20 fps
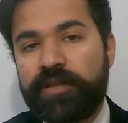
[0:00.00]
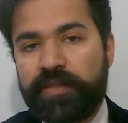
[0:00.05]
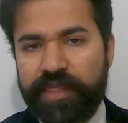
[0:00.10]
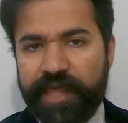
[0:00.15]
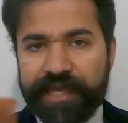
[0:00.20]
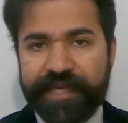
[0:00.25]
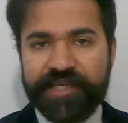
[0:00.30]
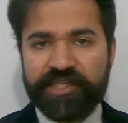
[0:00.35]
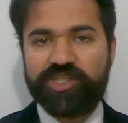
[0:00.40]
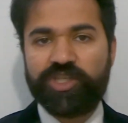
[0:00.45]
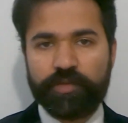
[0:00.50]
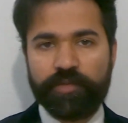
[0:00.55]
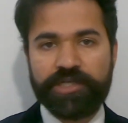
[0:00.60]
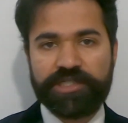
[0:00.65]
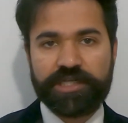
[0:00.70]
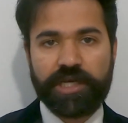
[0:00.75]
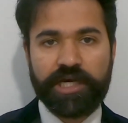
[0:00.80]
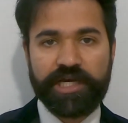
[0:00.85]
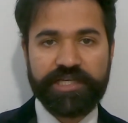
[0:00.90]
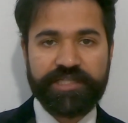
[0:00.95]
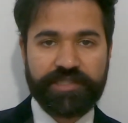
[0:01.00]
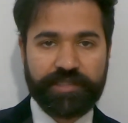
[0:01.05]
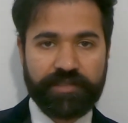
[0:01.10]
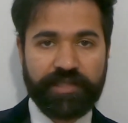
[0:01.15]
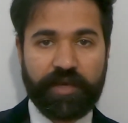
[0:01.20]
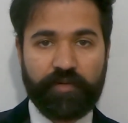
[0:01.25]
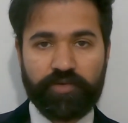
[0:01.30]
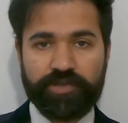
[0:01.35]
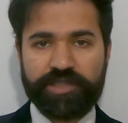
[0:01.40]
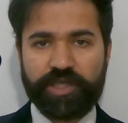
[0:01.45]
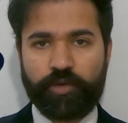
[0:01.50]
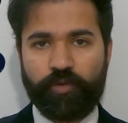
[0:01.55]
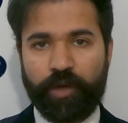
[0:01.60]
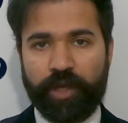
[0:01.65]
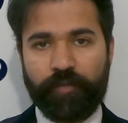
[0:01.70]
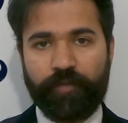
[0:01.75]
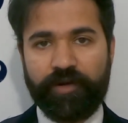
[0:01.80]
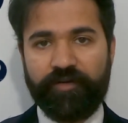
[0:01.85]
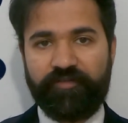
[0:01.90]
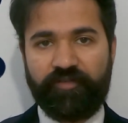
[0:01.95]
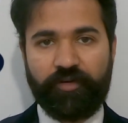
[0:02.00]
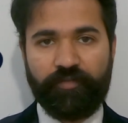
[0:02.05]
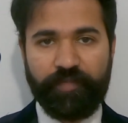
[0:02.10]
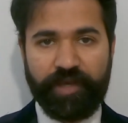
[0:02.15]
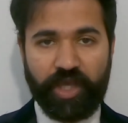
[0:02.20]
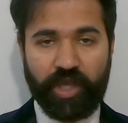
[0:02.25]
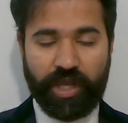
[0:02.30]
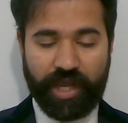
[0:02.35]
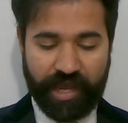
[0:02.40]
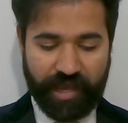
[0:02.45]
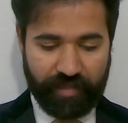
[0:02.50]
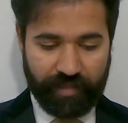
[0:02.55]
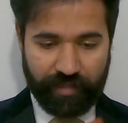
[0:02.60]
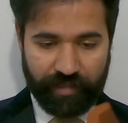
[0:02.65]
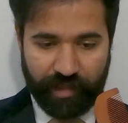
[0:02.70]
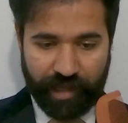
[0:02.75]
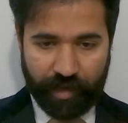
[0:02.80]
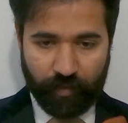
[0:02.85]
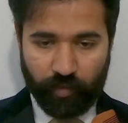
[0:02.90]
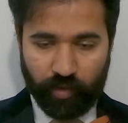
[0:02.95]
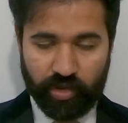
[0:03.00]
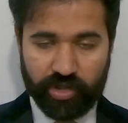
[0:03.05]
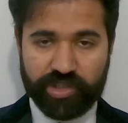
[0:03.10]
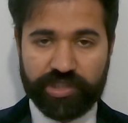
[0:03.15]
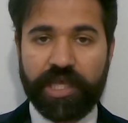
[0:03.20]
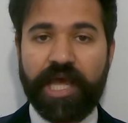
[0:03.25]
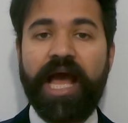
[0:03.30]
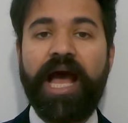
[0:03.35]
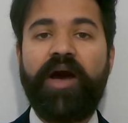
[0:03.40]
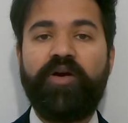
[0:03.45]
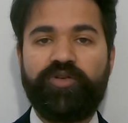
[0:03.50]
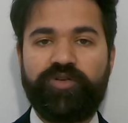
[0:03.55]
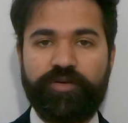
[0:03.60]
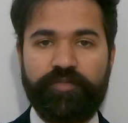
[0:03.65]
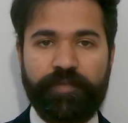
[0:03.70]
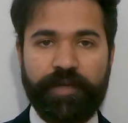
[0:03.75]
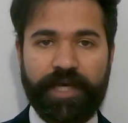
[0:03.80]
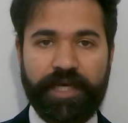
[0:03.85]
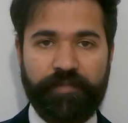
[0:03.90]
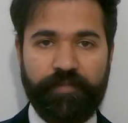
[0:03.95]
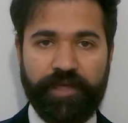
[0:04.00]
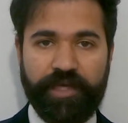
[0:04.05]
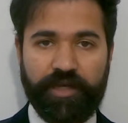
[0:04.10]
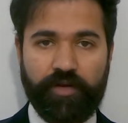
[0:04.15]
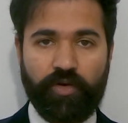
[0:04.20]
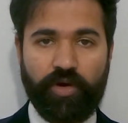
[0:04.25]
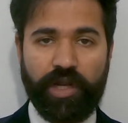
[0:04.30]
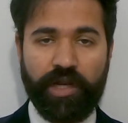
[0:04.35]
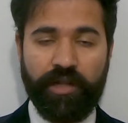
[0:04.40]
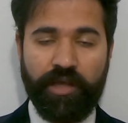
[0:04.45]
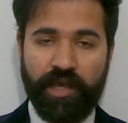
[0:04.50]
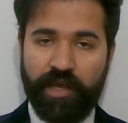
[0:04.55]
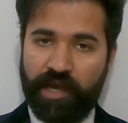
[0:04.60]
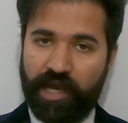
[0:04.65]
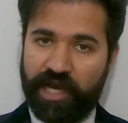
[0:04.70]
Thank you so much guys. That was a quick one from me, and that was how to apply beard oil.